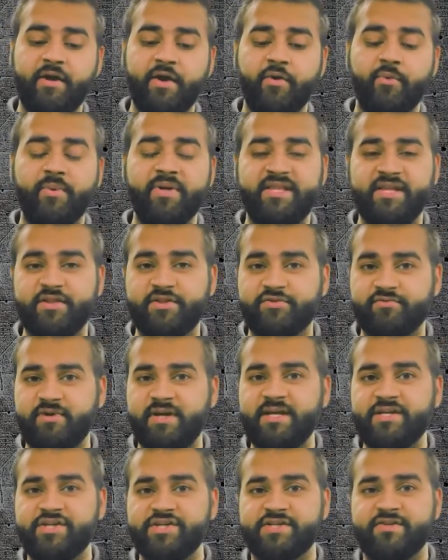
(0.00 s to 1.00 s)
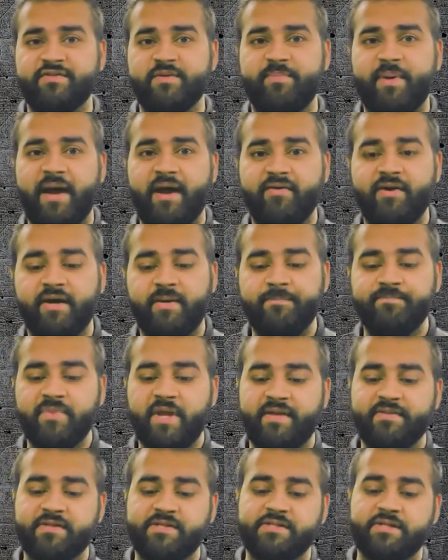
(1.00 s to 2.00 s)
within 3 inches of the bearer
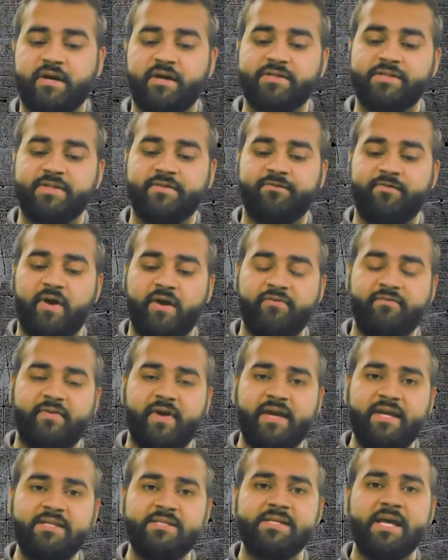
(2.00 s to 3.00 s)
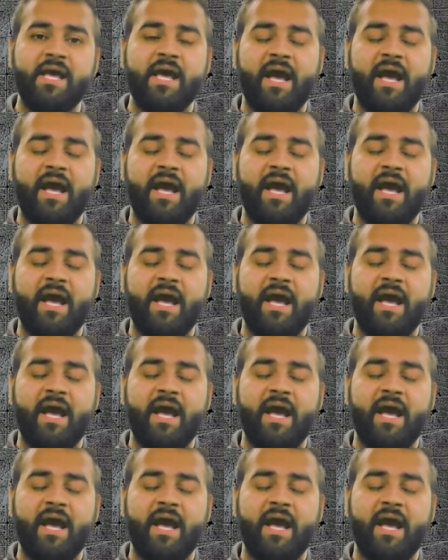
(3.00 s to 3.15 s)
at the start of the fight phase,